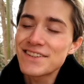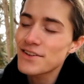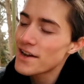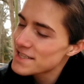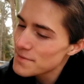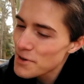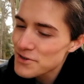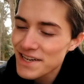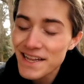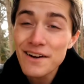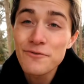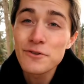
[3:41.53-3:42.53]
So I suppose it
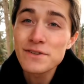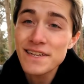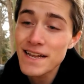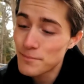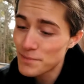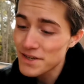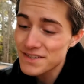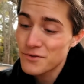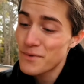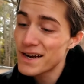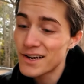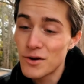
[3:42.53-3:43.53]
ain't a full scam. Plus,
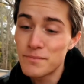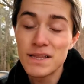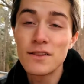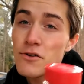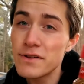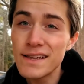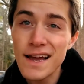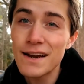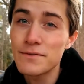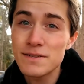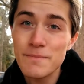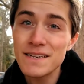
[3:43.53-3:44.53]
oregano be low-key kind
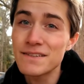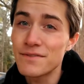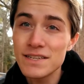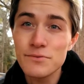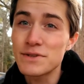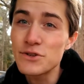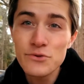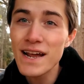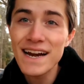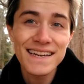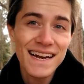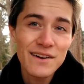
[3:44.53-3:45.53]
of expensive. This was
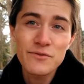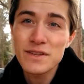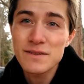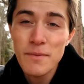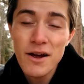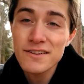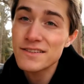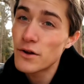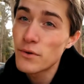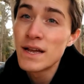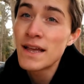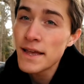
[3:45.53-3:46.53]
$2.99 for this bottle,
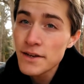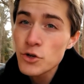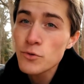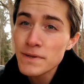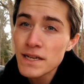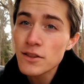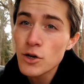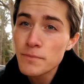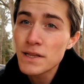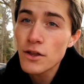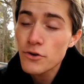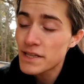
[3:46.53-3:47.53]
so it do be a little
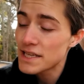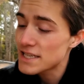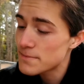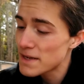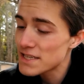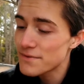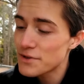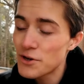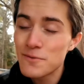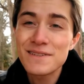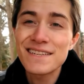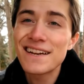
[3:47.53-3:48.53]
bit low-key expensive, you know
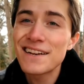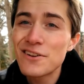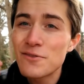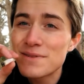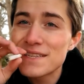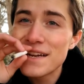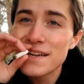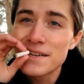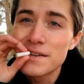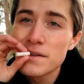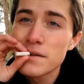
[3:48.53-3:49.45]
what I'm saying?